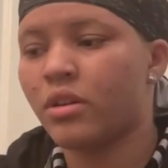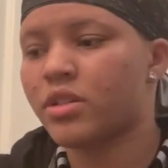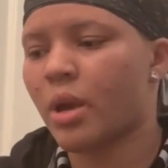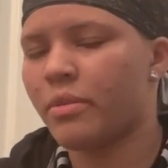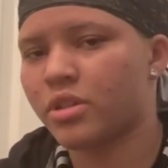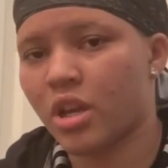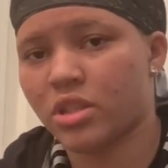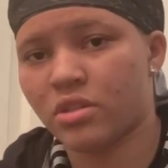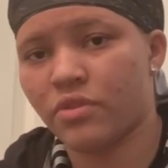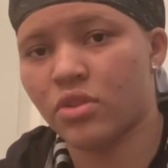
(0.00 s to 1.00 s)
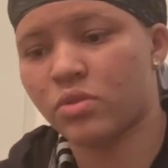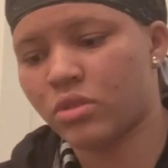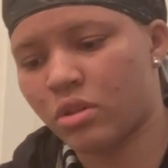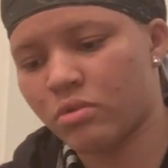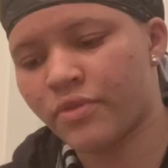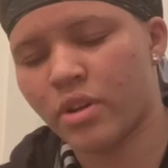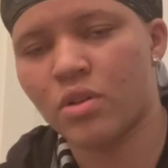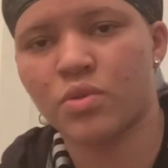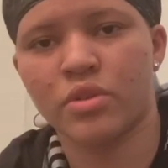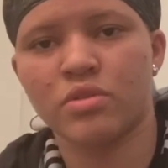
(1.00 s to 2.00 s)
that's all i'm gonna say because this video is too long this video
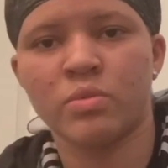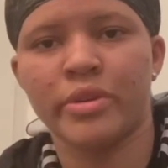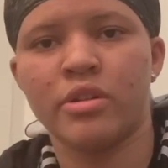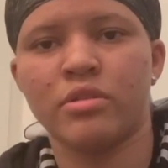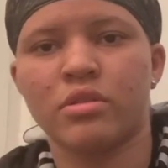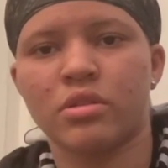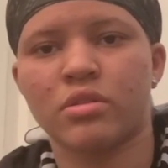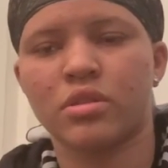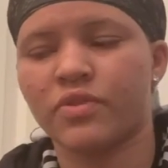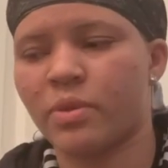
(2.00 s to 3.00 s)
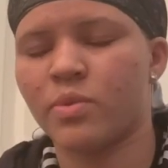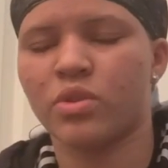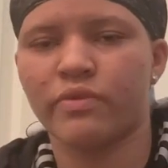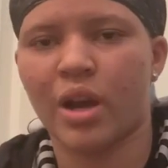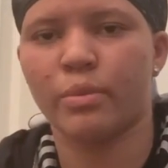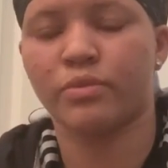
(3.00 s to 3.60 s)
is 22 minutes it's gonna be 25